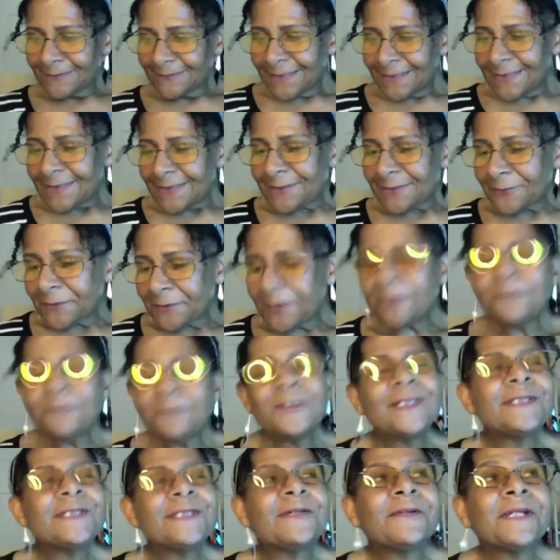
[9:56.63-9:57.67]
So then
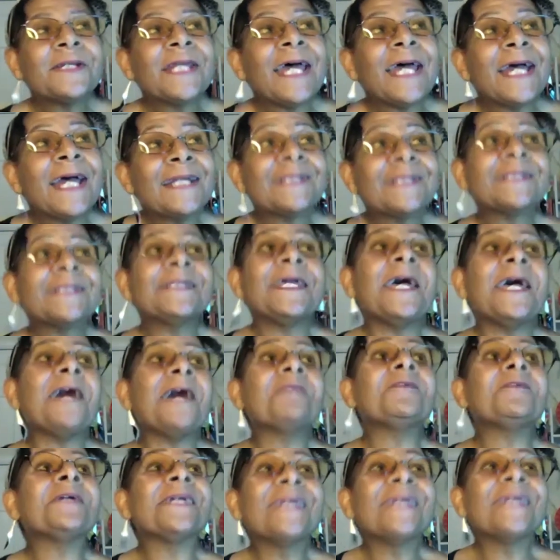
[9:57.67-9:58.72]
we started actually
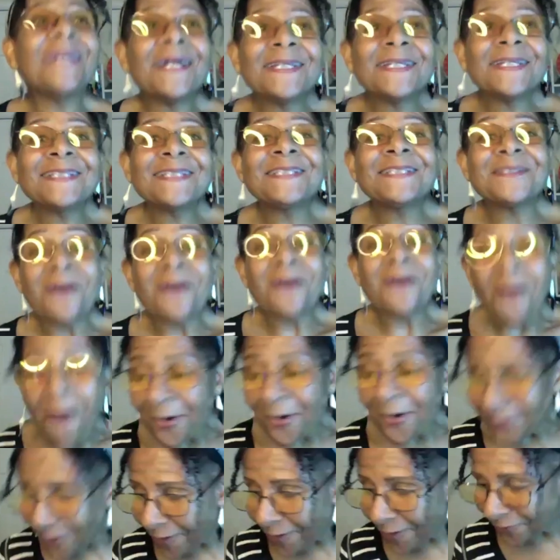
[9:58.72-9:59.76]
having guests
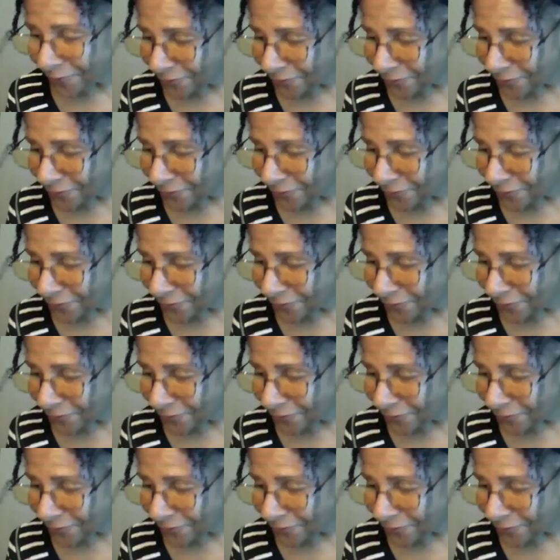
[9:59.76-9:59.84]
on our